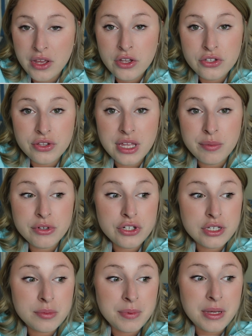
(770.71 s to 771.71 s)
So they would
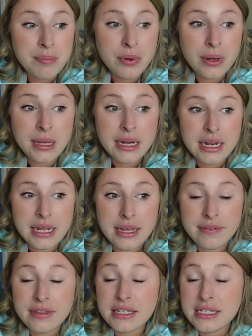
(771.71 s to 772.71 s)
just be put
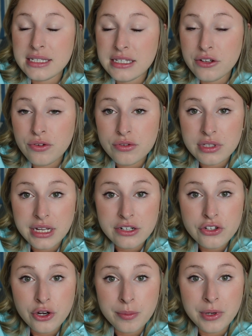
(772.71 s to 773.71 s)
in the Disney Cruise Line
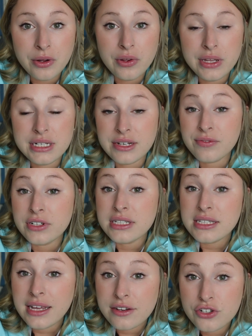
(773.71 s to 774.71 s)
terminal in different
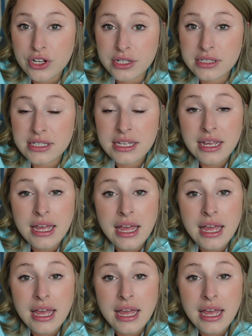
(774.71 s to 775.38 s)
sections,